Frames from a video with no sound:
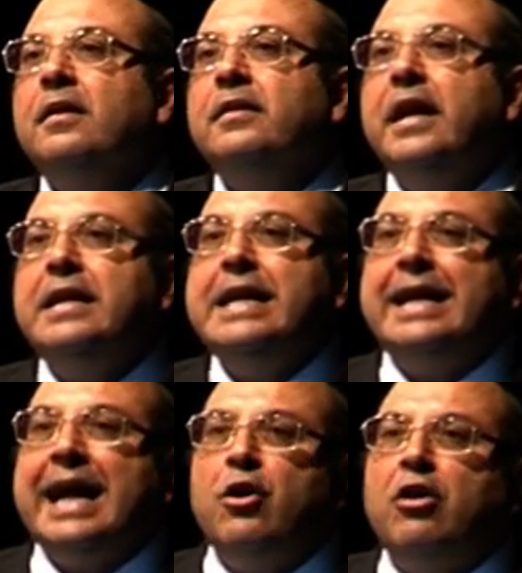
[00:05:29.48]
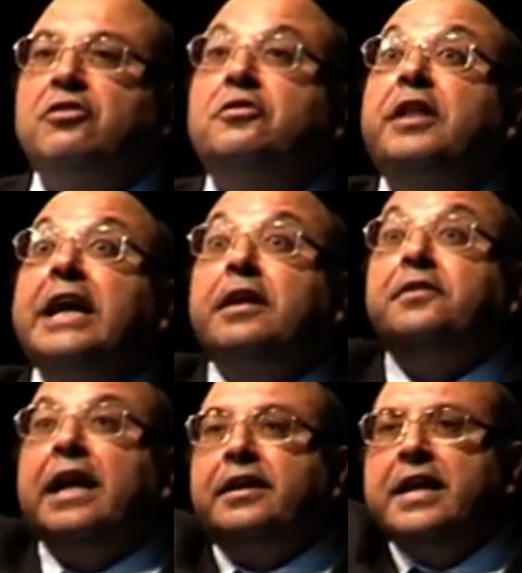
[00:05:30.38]
then he cannot think
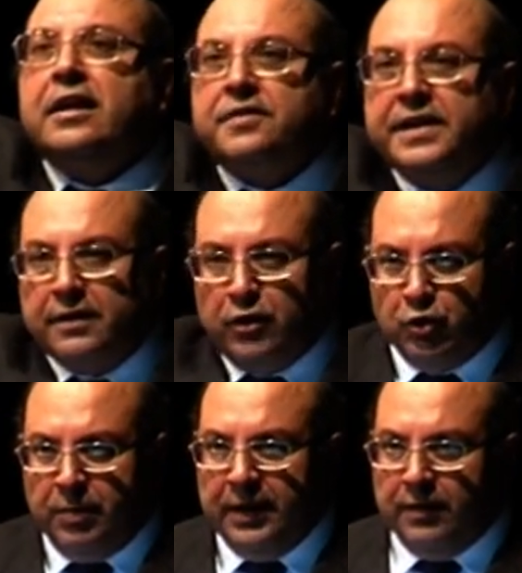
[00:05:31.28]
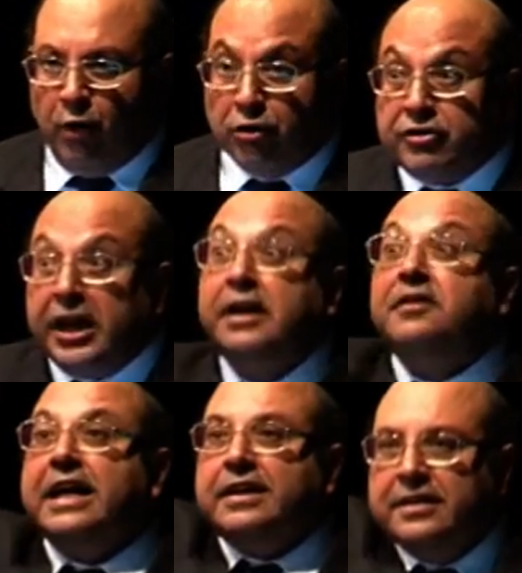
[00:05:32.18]
that he has reason to believe or
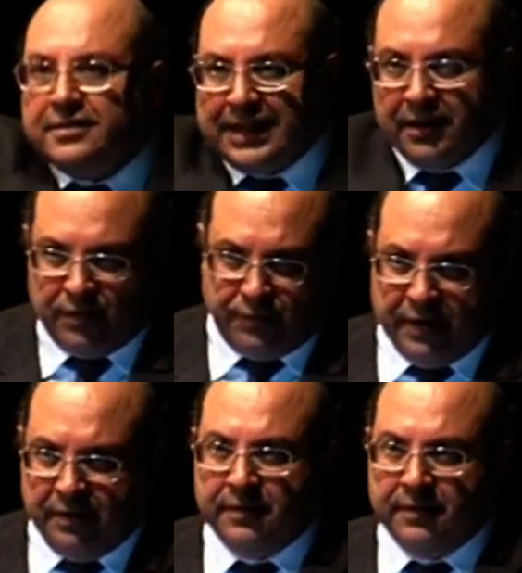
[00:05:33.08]
think that he is satisfied.